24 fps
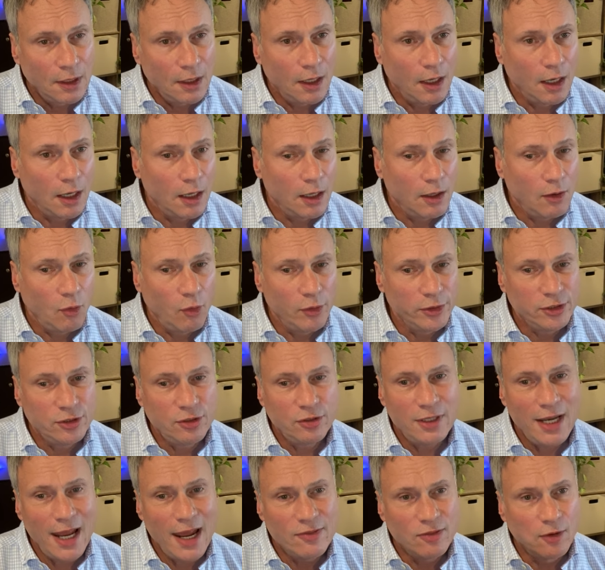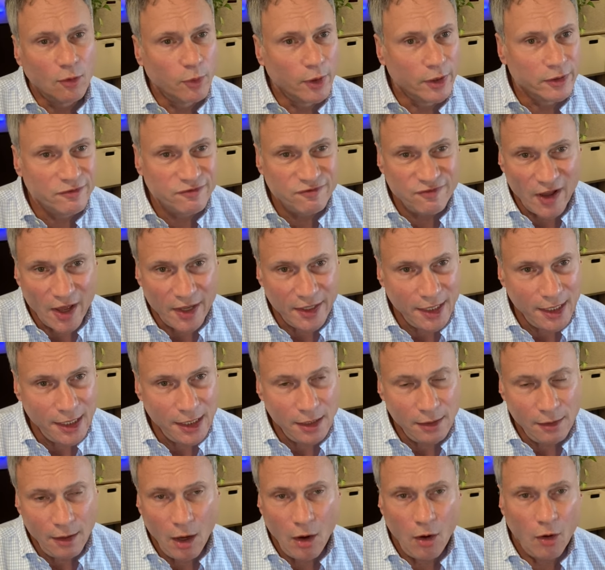uh, or you could add the word
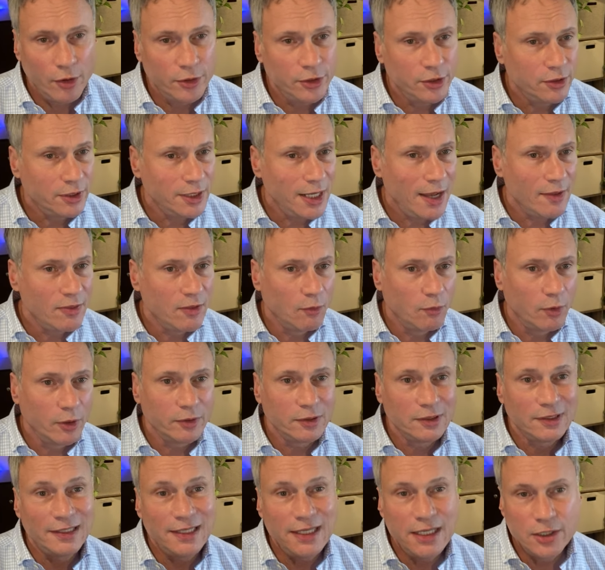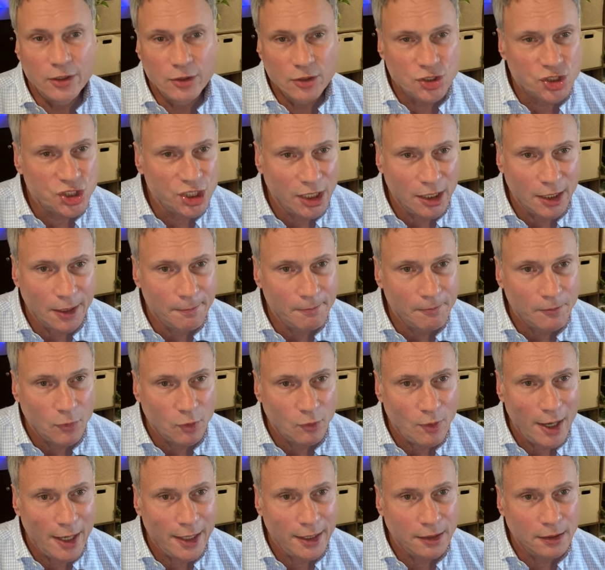funny, or you could add the word leadership,
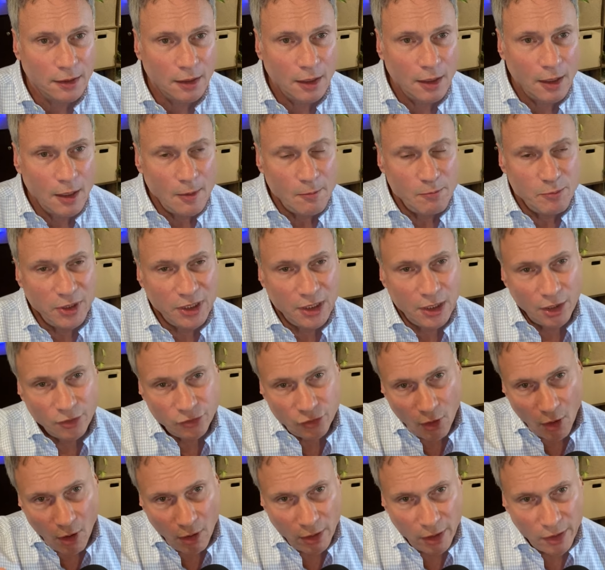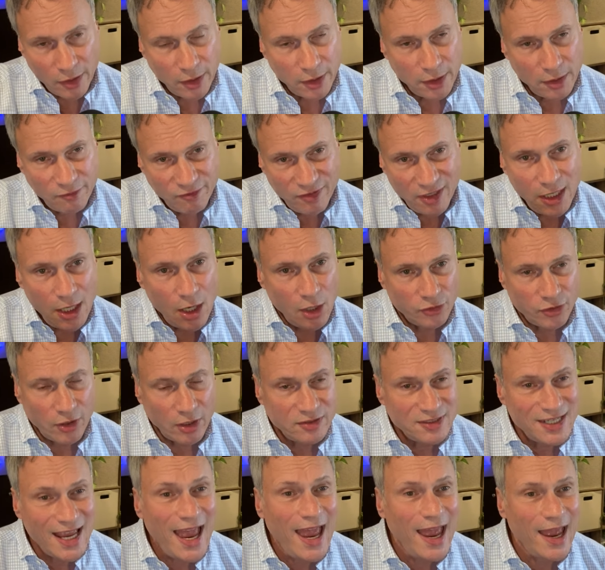right? Okay. Because all of the videos are
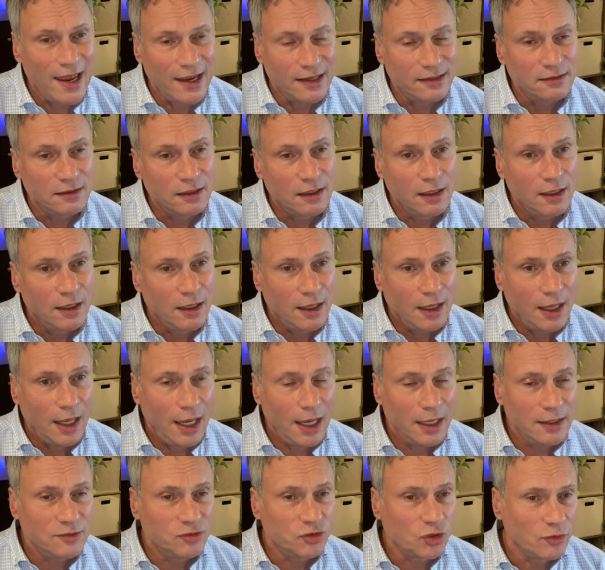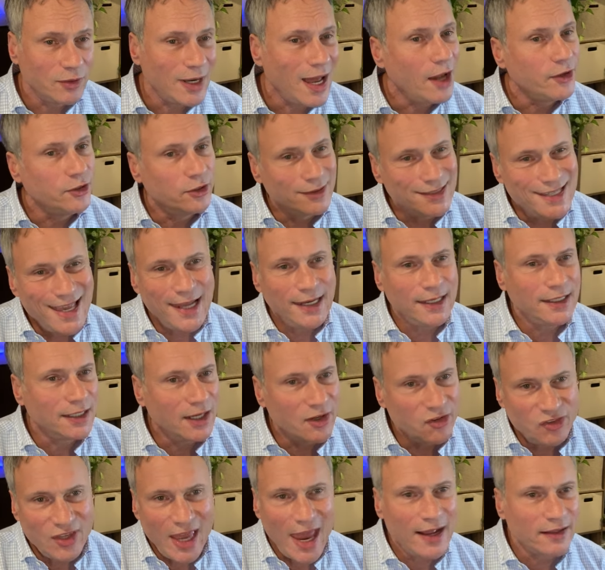tagged, and so now you're getting
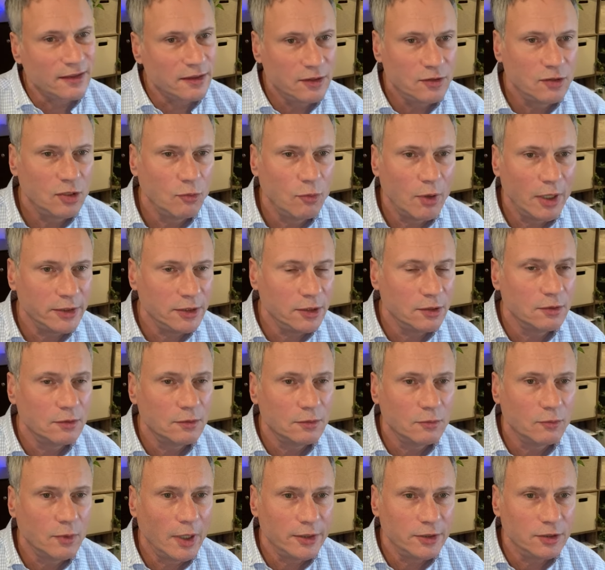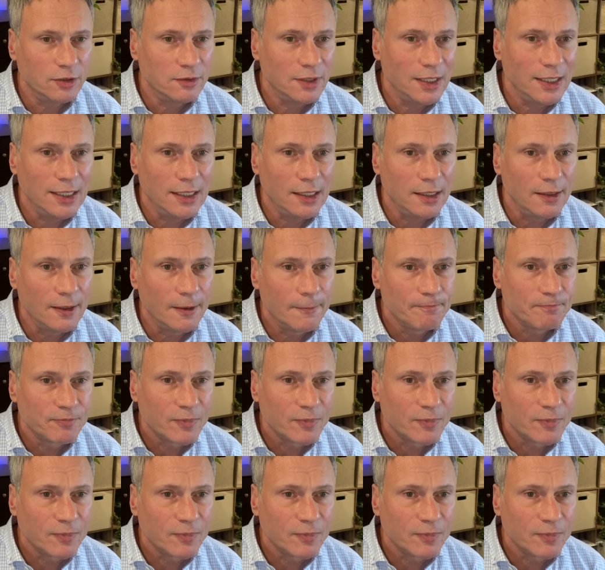exactly to what you what you need.